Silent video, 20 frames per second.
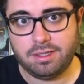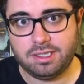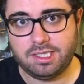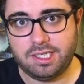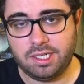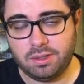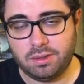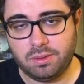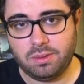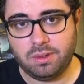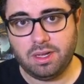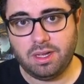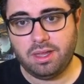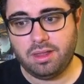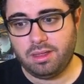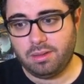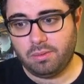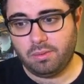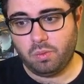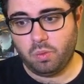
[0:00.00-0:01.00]
So
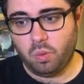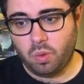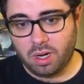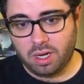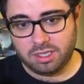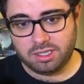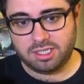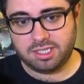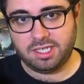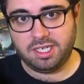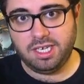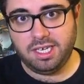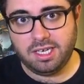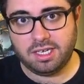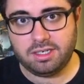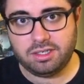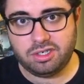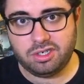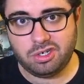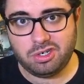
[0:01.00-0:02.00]
once he
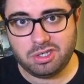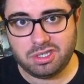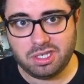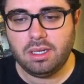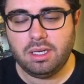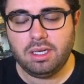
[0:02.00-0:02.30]
enters,